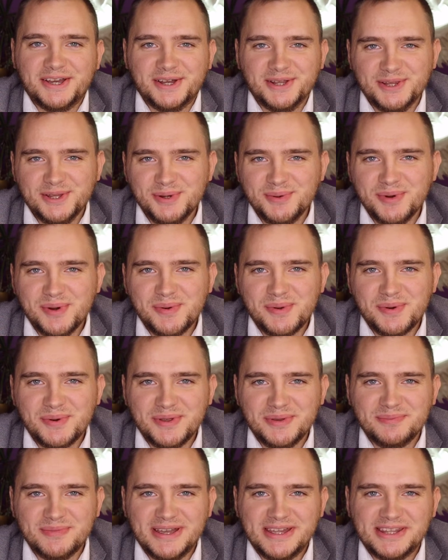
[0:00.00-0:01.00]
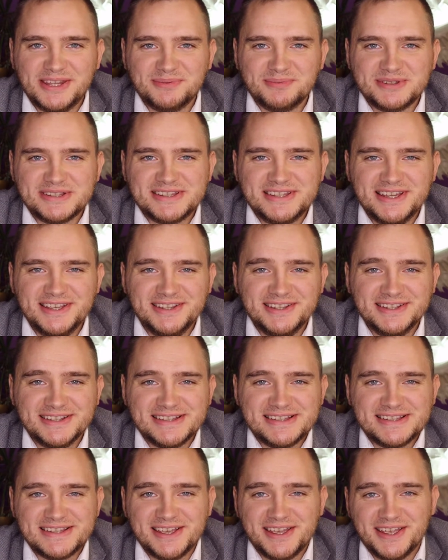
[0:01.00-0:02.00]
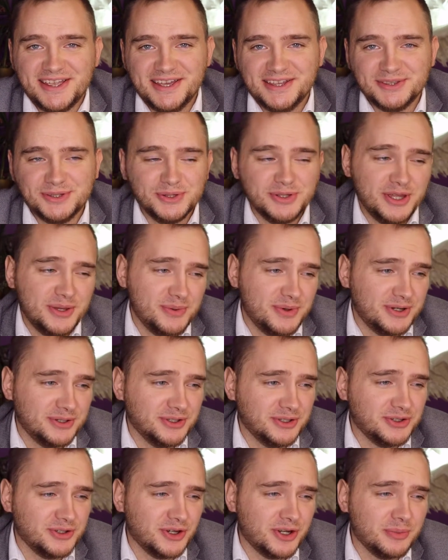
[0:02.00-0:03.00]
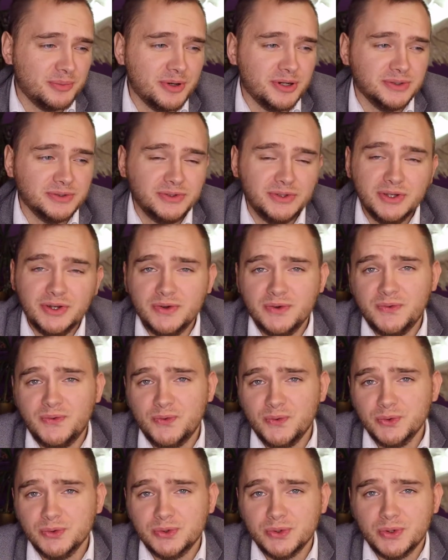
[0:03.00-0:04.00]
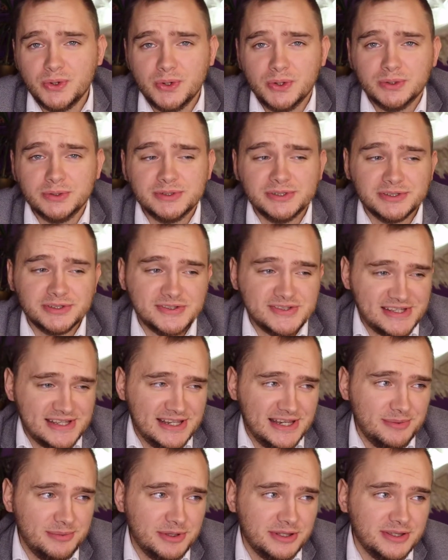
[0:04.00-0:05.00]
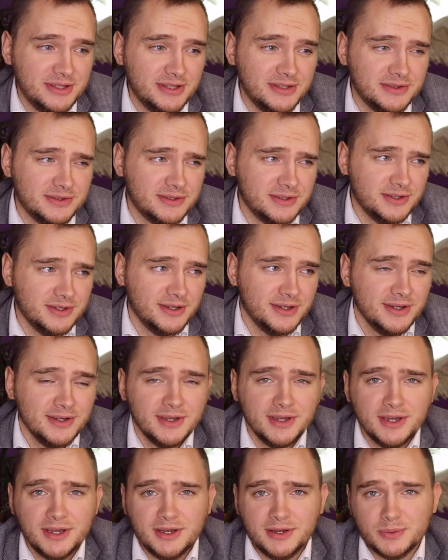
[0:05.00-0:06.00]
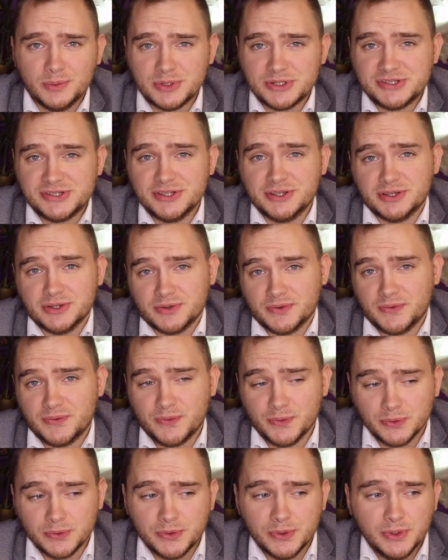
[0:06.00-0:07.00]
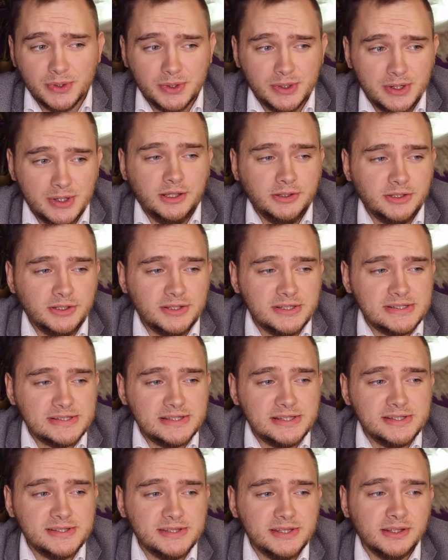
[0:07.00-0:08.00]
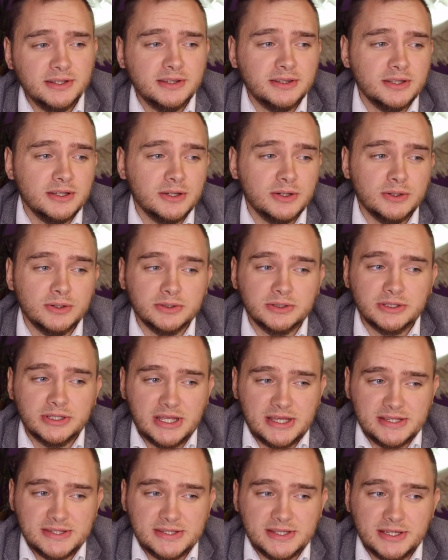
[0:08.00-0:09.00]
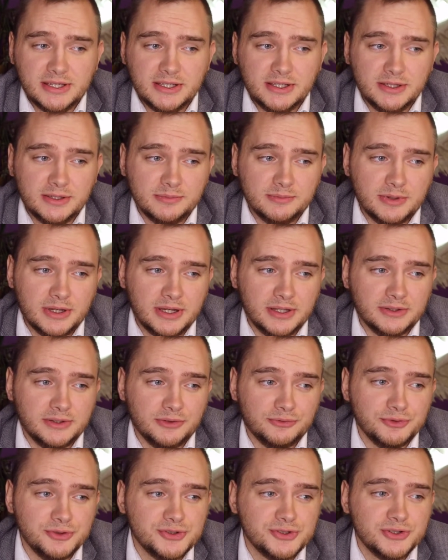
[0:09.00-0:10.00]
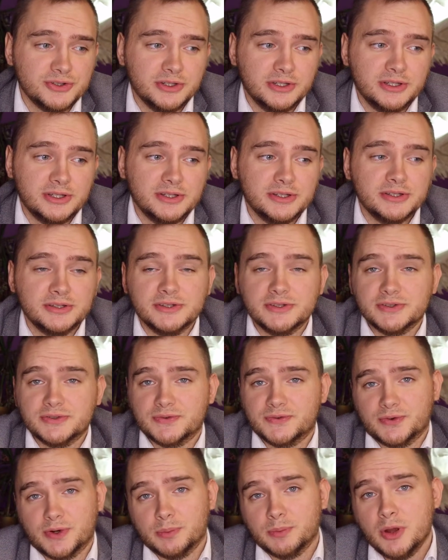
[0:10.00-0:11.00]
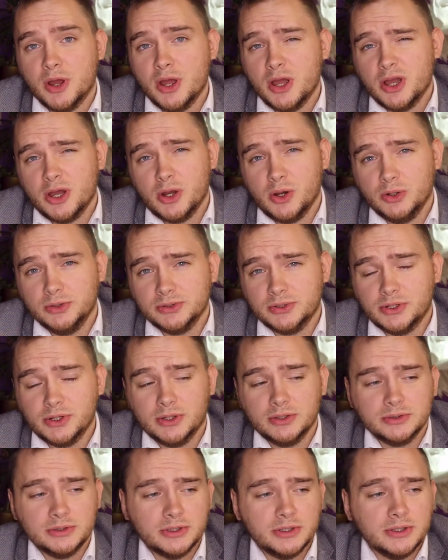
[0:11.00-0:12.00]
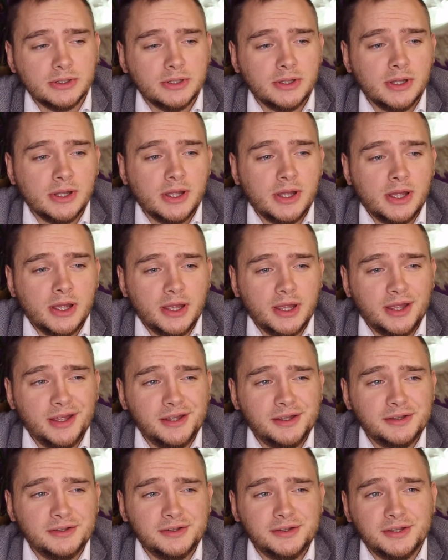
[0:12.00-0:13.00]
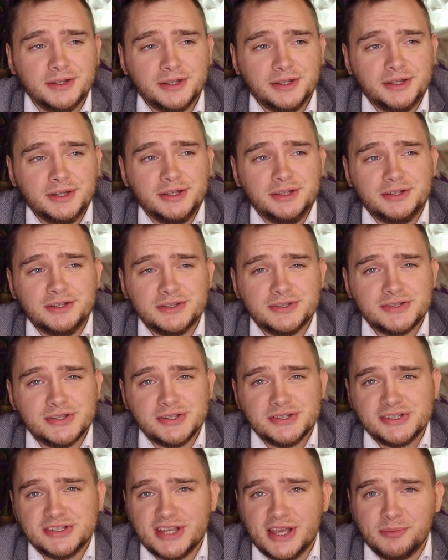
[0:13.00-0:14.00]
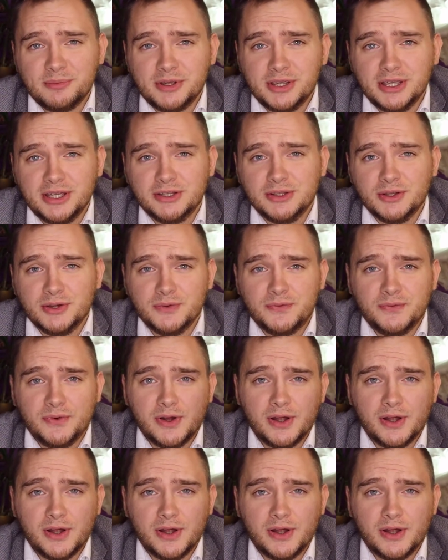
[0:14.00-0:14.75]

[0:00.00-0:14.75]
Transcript: Hello everyone, my name is Denis and today we're gonna talk about Photo uh, Futu Holdings Limited uh, with ticker Futu and it is listed on Nasdaq but originally it is from Hong Kong and it is uh, some kind of